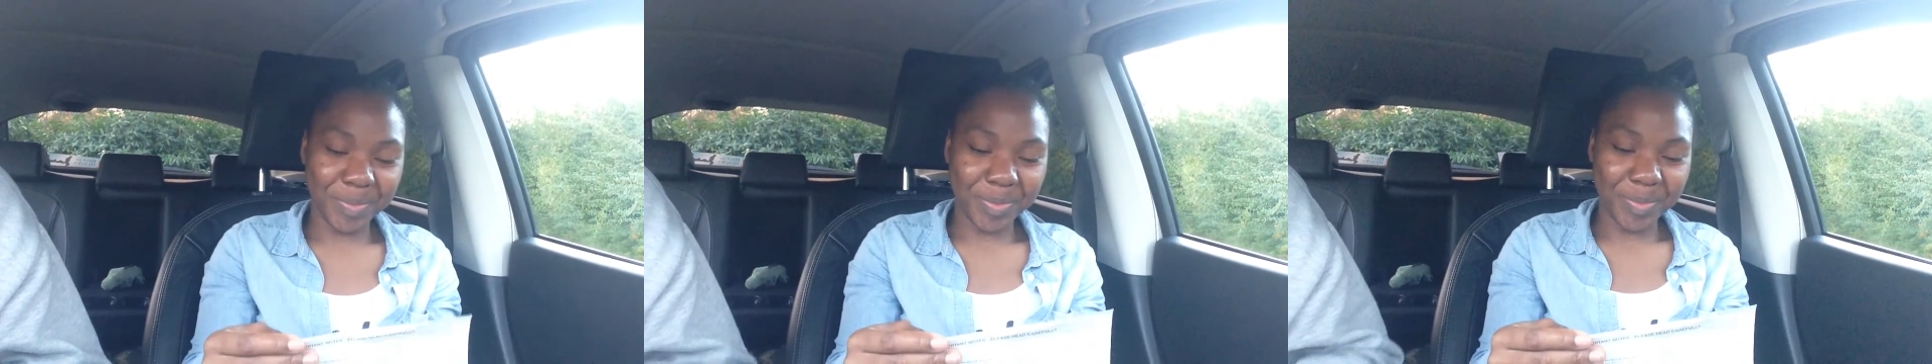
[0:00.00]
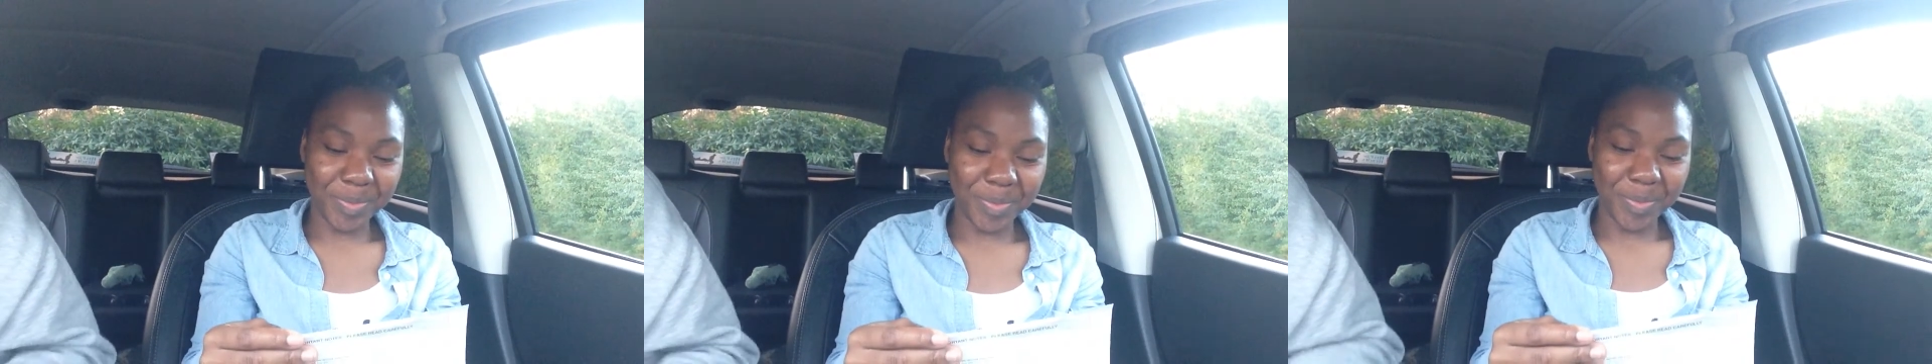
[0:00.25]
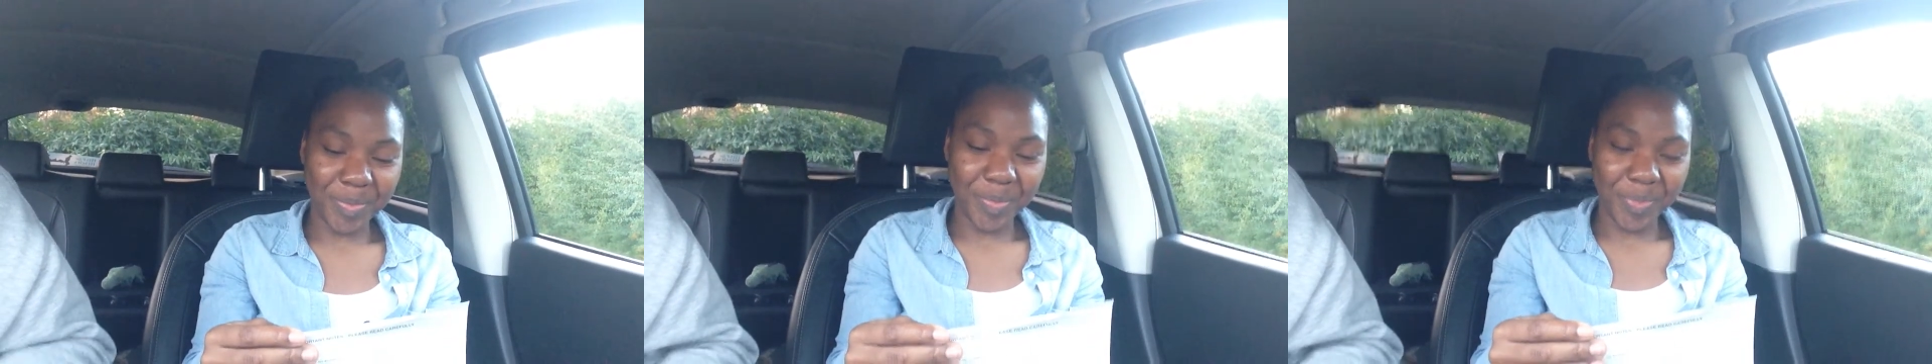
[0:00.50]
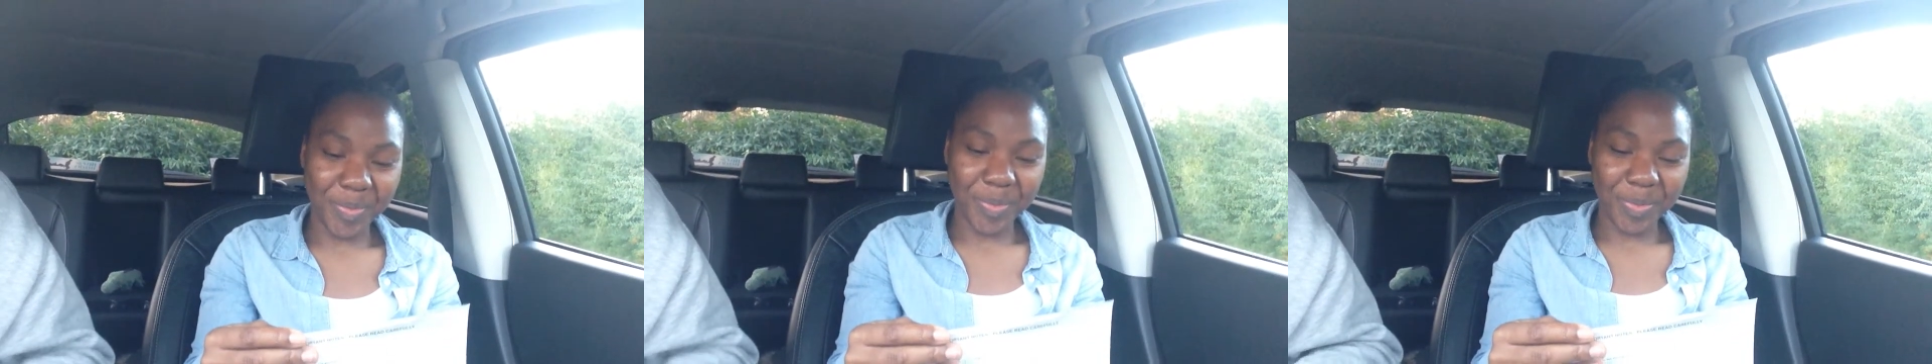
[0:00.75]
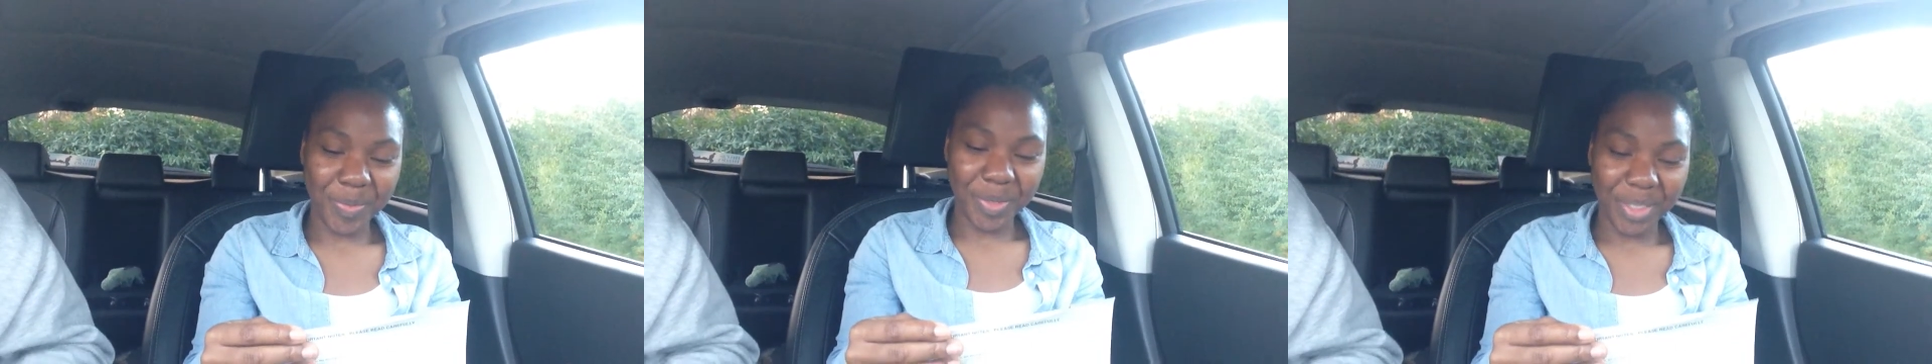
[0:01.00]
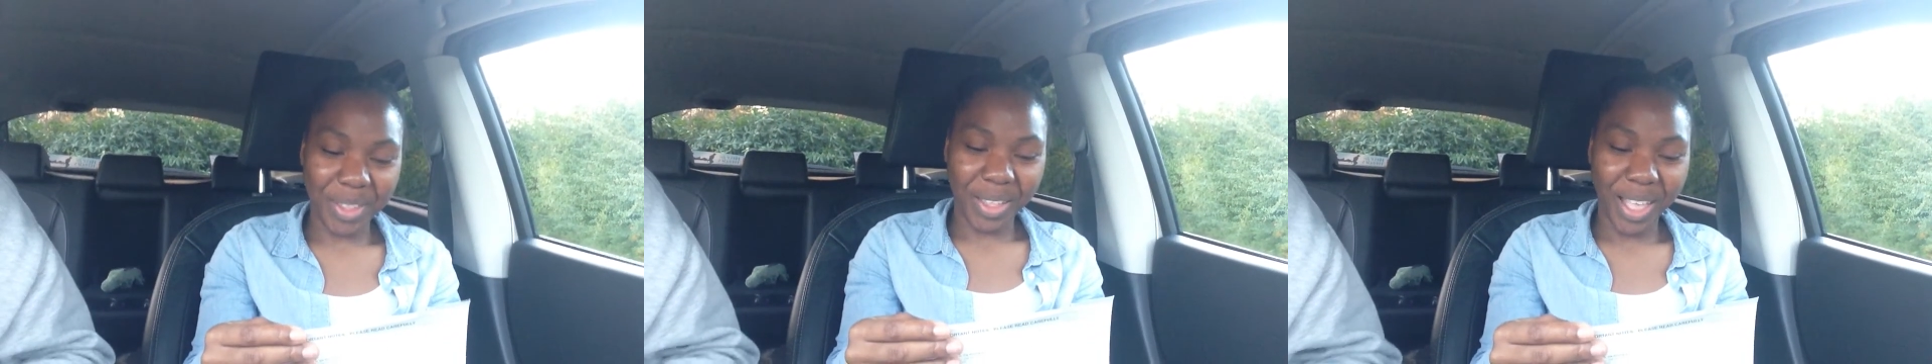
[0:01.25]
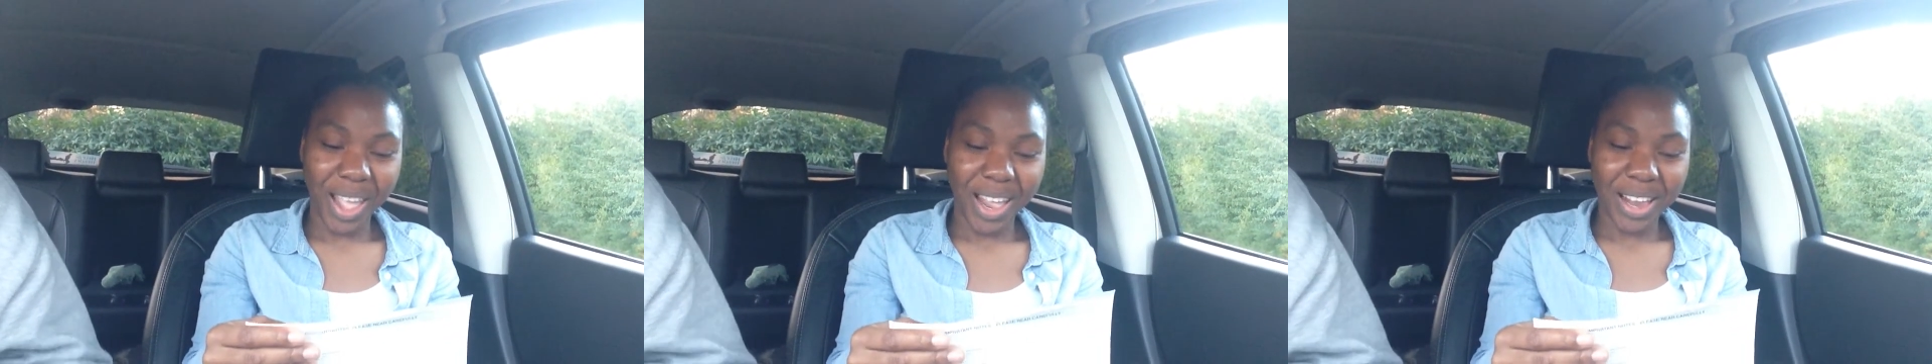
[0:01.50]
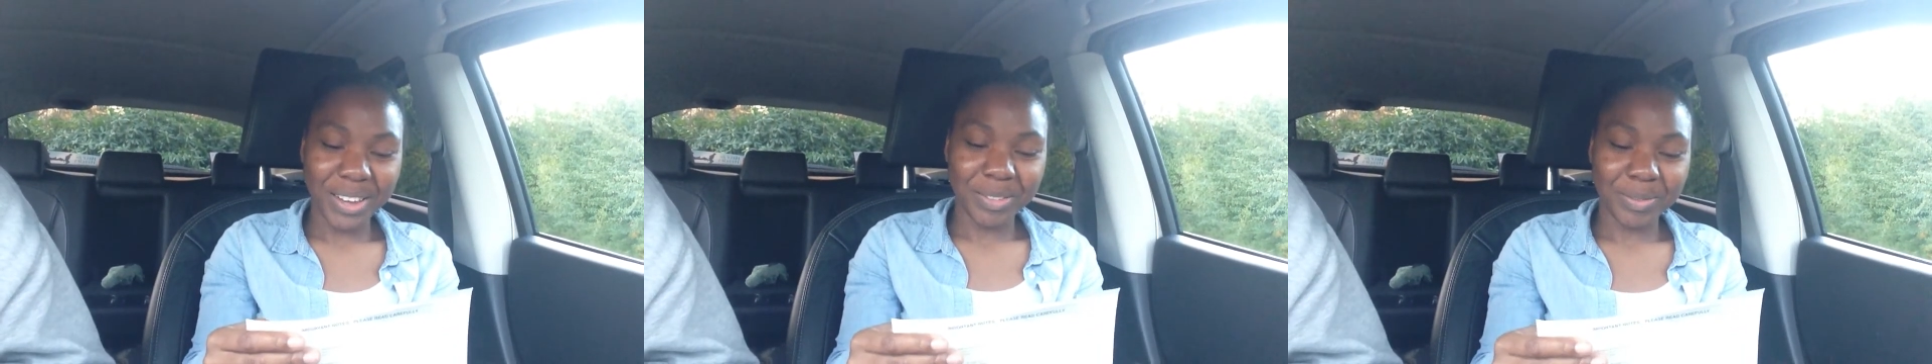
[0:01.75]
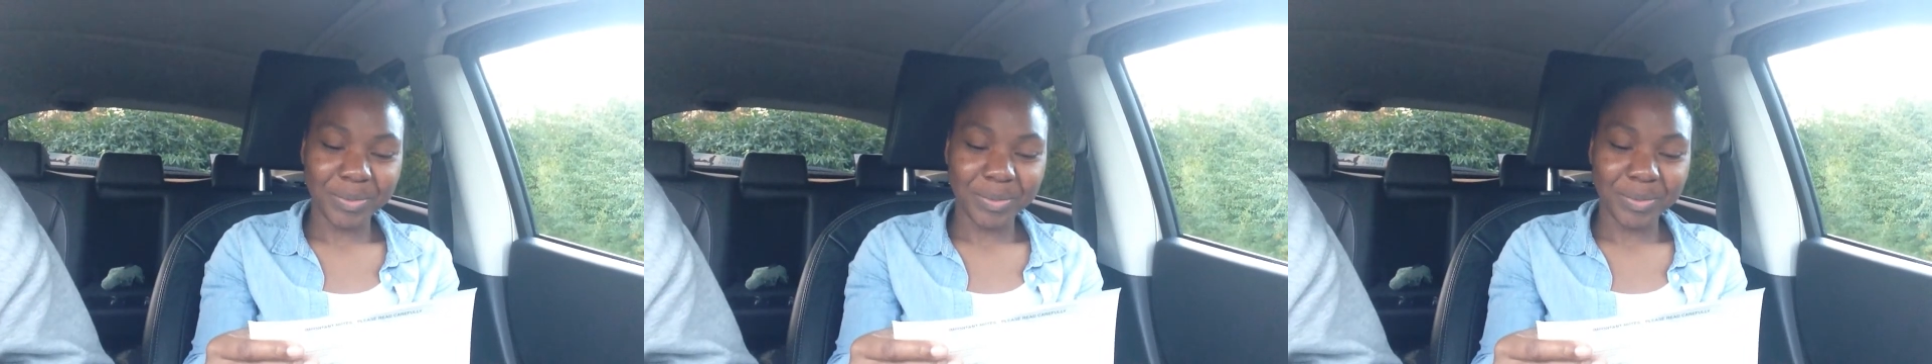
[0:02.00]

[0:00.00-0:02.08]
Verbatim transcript: Because you've just passed your.